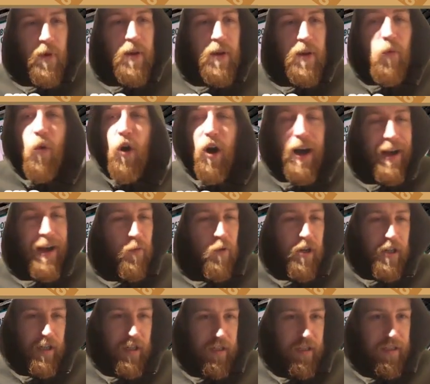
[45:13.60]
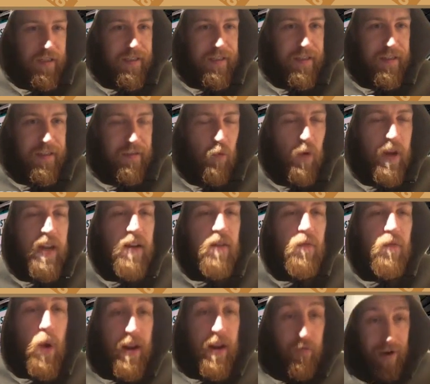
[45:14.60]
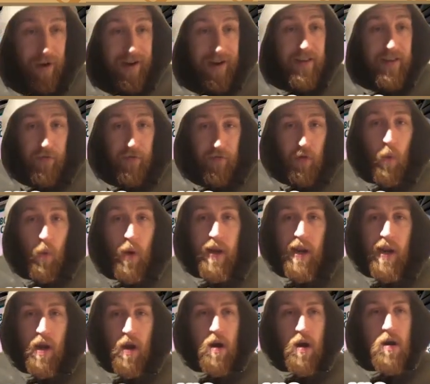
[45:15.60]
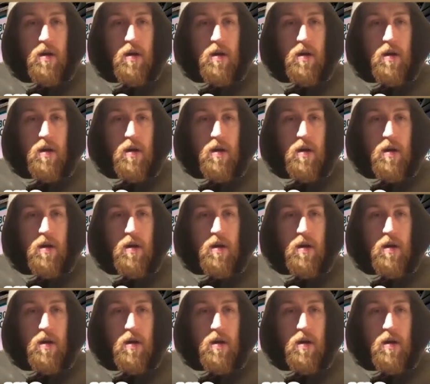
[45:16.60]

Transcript: what at Washington? Win relative to where they are?